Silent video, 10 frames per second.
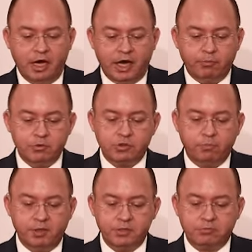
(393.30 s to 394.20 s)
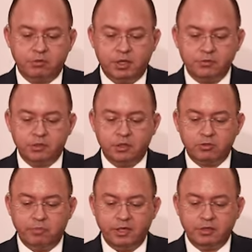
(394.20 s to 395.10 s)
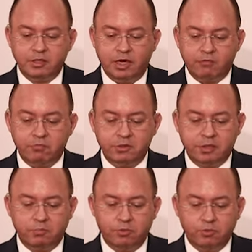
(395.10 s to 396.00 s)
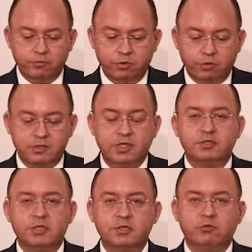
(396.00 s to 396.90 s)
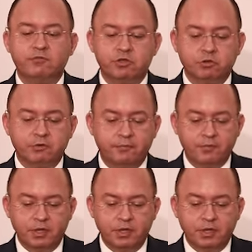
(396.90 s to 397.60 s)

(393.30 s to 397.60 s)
I am also pleased to announce that the Romanian government approved on the 16th of June